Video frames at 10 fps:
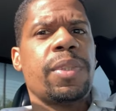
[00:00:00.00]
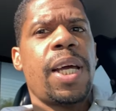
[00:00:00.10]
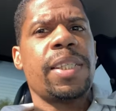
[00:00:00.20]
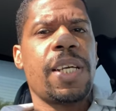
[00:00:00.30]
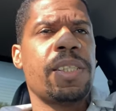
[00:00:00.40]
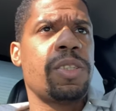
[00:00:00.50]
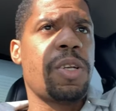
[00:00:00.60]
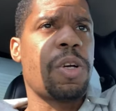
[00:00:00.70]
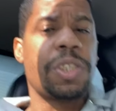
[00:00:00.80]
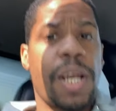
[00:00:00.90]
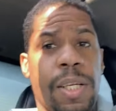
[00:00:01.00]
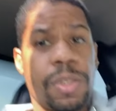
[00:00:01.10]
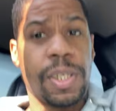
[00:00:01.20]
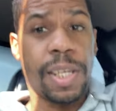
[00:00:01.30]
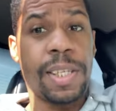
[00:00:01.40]
SS, you know, shout out
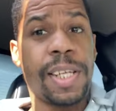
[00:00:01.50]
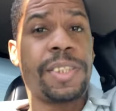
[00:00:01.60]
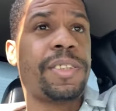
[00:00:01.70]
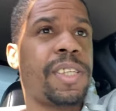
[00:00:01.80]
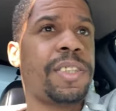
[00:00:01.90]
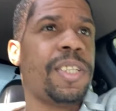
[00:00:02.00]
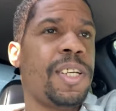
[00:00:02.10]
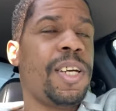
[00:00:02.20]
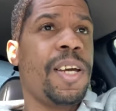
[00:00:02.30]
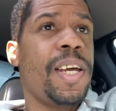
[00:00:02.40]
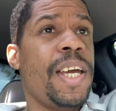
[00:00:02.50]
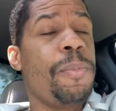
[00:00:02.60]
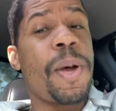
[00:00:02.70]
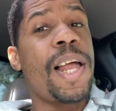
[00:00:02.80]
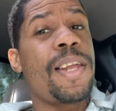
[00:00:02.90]
to Lucky Nations because he
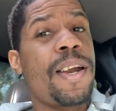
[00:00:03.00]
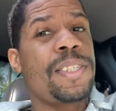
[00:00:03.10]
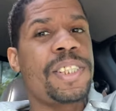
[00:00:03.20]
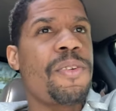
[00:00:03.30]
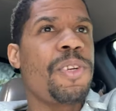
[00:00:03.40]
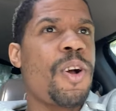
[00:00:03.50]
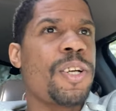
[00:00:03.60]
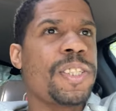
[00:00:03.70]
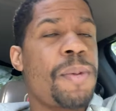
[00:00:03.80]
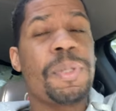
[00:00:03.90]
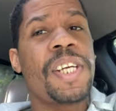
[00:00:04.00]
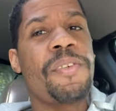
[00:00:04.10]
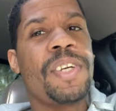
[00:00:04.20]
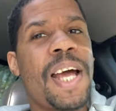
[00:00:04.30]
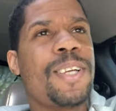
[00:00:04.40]
buy a lot of Chevy cars, and I'm a
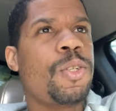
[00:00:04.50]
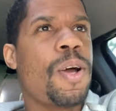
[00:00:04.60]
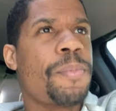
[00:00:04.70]
Chevy guy too.